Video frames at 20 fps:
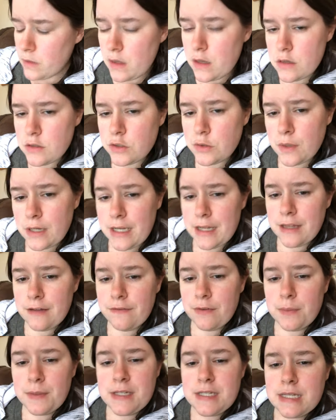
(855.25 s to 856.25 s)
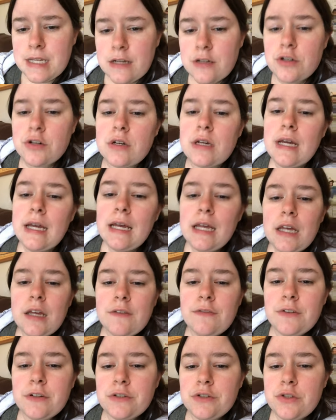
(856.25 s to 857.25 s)
So anything from this lecture,
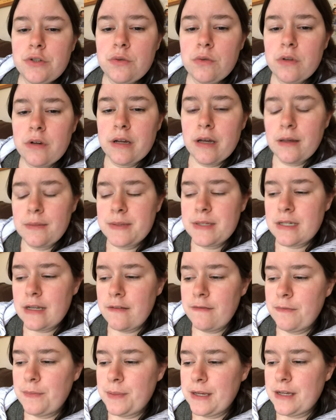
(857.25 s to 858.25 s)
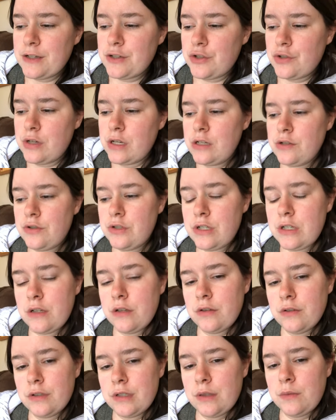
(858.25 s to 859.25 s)
if you do look up stuff because you're interested
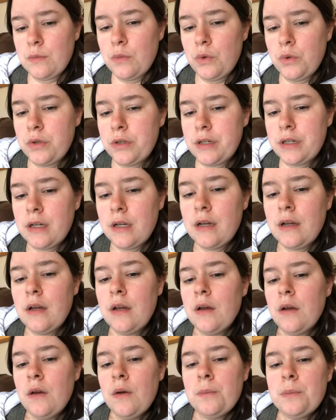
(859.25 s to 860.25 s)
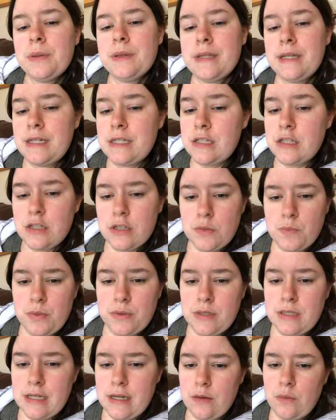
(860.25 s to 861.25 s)
in learning more, please just
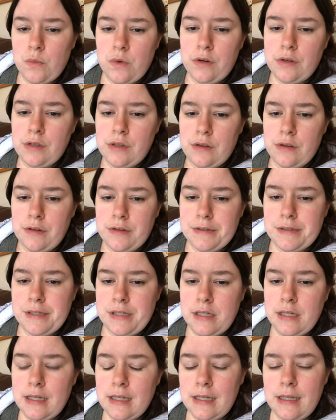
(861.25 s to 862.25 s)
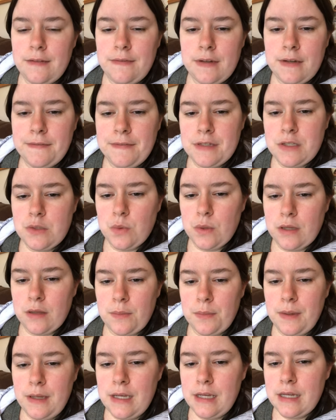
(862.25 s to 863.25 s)
put down where you looked. Even if it's
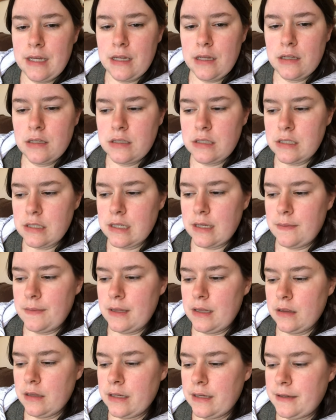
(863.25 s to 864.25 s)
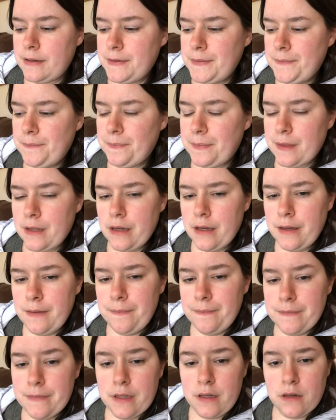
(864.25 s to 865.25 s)
Wikipedia, just give me the link. Okay?
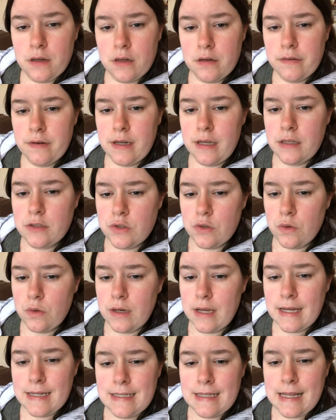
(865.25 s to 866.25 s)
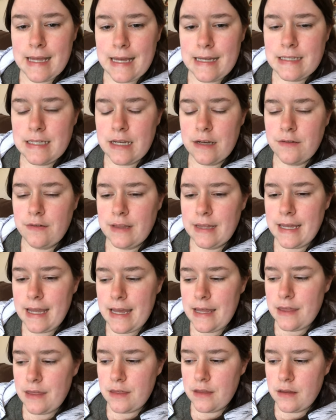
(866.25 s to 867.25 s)
All right, so next class, Henry
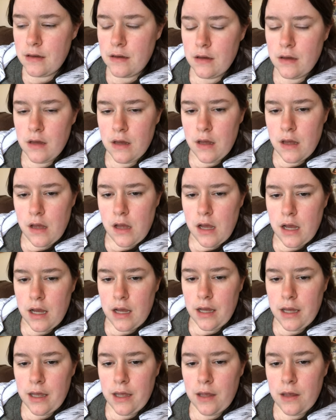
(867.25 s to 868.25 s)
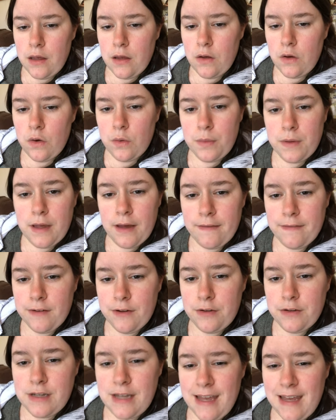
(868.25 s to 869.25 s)
VIII. I hope you have a
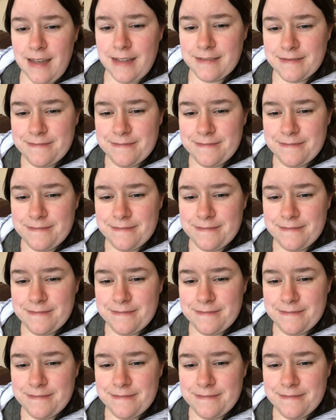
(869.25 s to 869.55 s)
good day.